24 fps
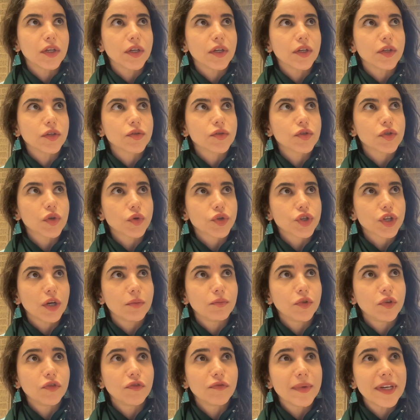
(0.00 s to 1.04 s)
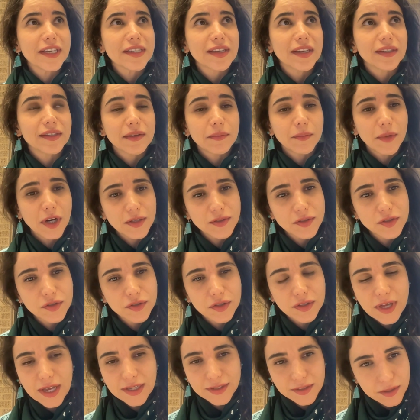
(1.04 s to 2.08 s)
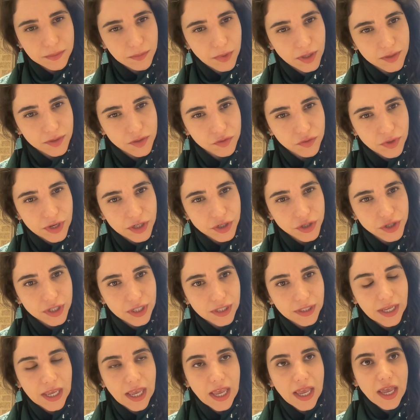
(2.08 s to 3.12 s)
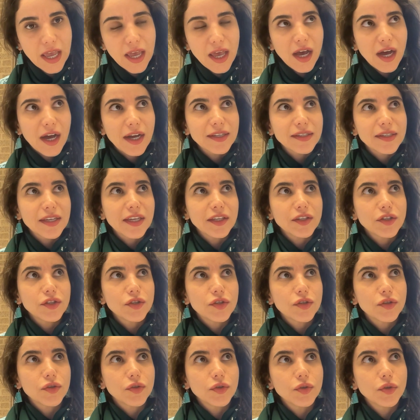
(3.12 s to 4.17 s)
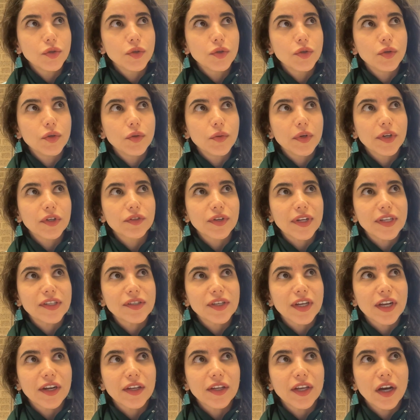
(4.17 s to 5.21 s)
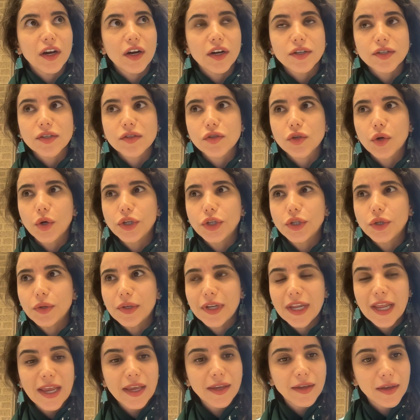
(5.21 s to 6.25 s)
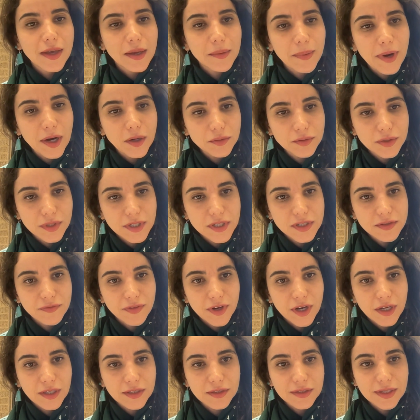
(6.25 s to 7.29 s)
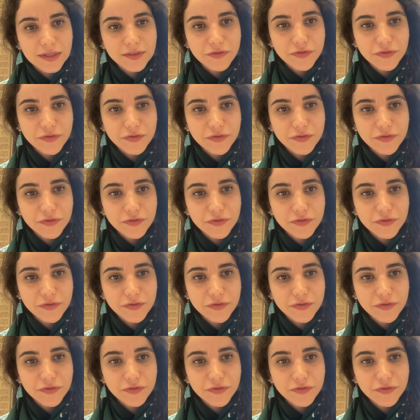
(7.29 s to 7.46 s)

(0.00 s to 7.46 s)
social movements and demonstration, I think two criteria are so unique about this one.